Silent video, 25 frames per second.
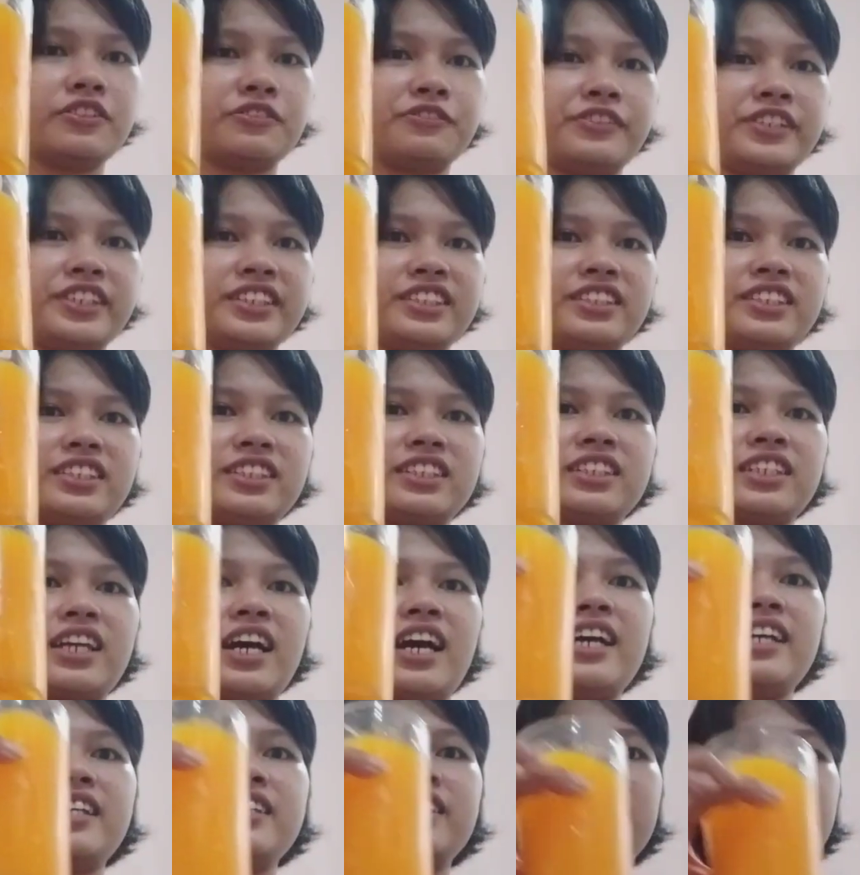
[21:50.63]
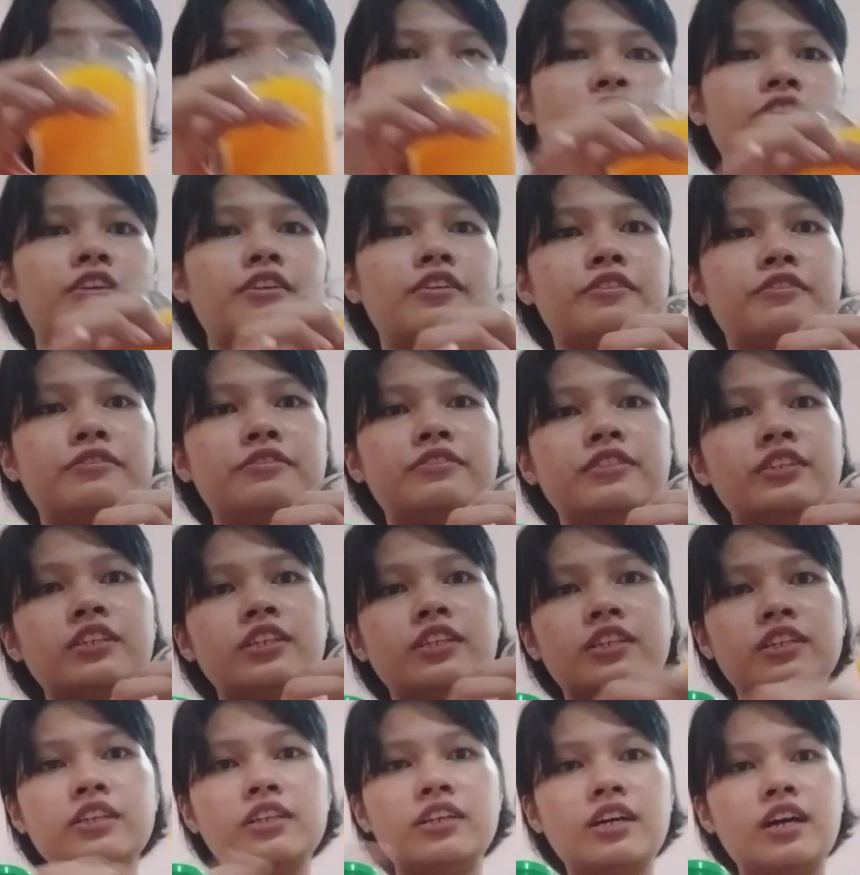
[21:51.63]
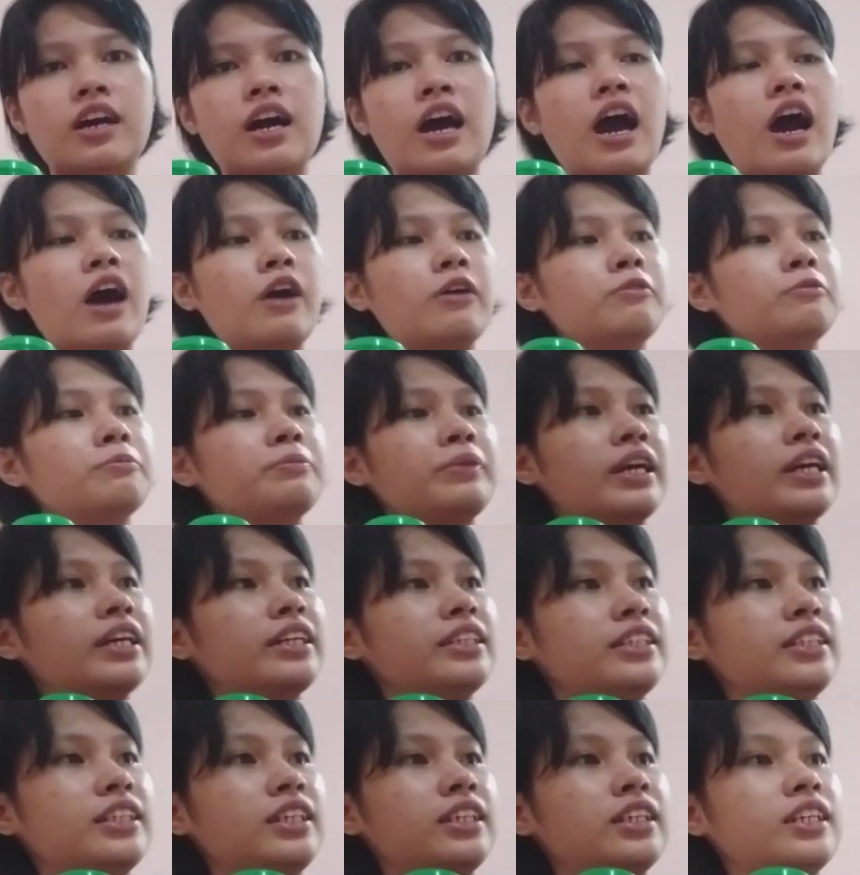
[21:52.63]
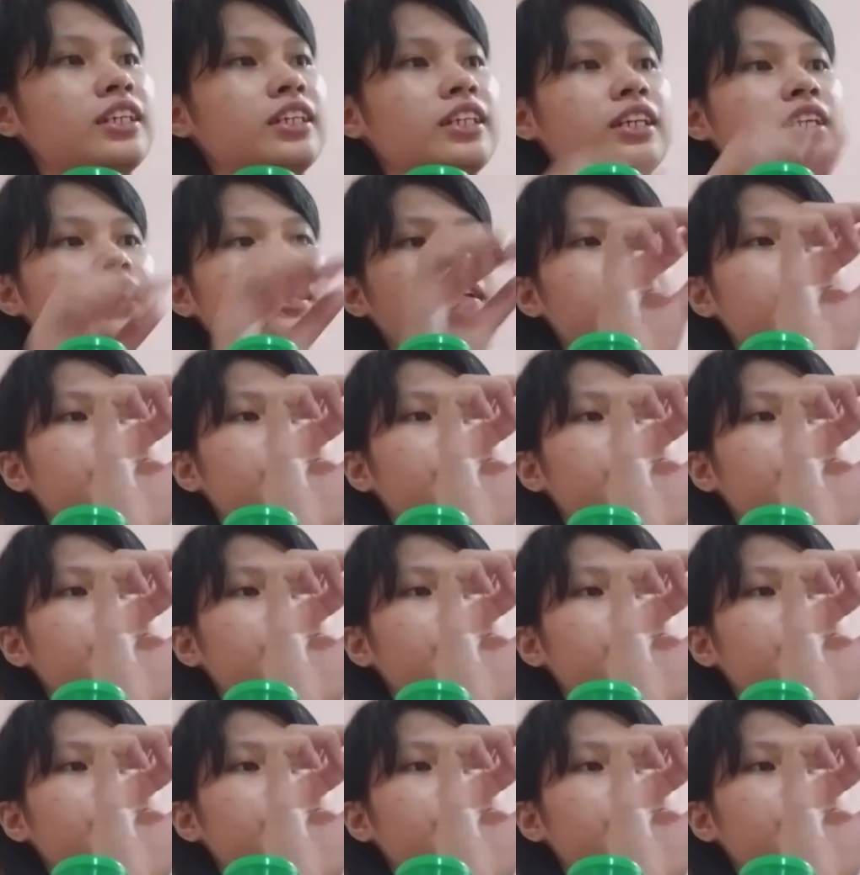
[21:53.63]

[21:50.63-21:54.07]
first discuss if how many